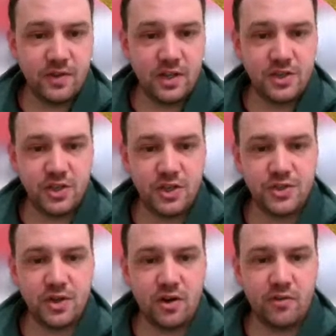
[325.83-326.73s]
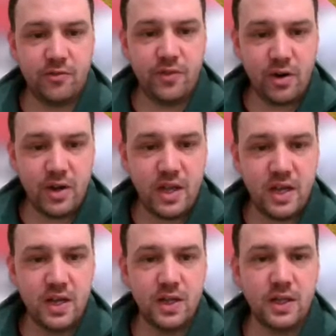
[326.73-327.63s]
villages of Ferry
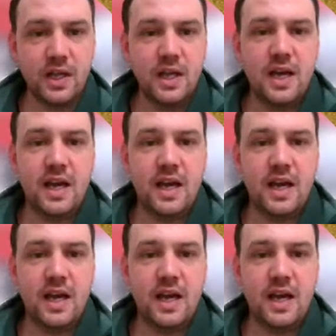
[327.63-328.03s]
Hill